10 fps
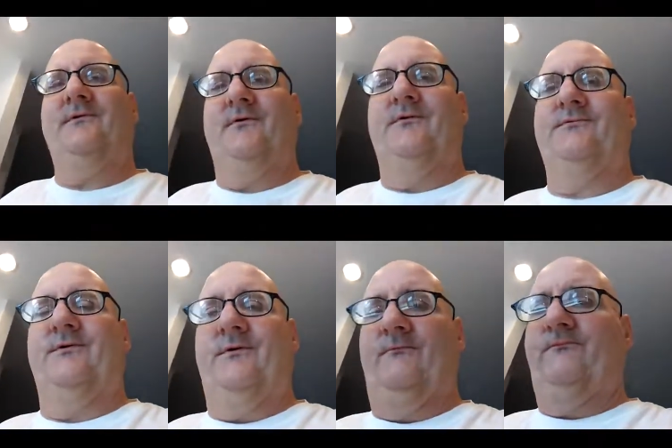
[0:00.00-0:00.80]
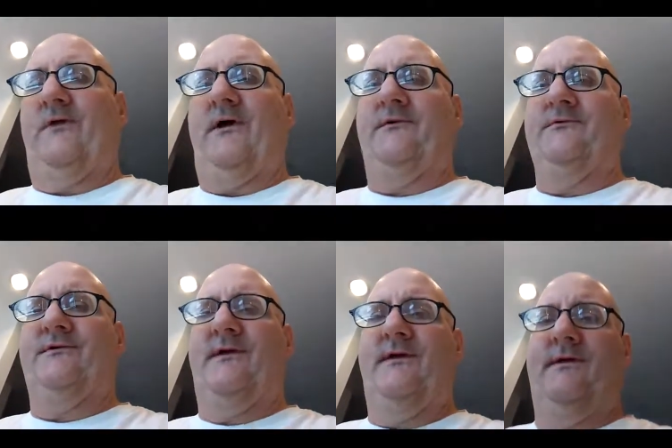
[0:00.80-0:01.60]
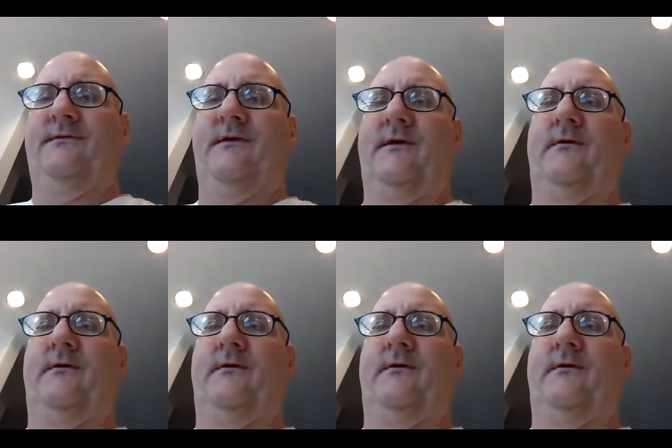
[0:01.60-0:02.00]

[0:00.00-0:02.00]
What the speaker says: find those flyers they hand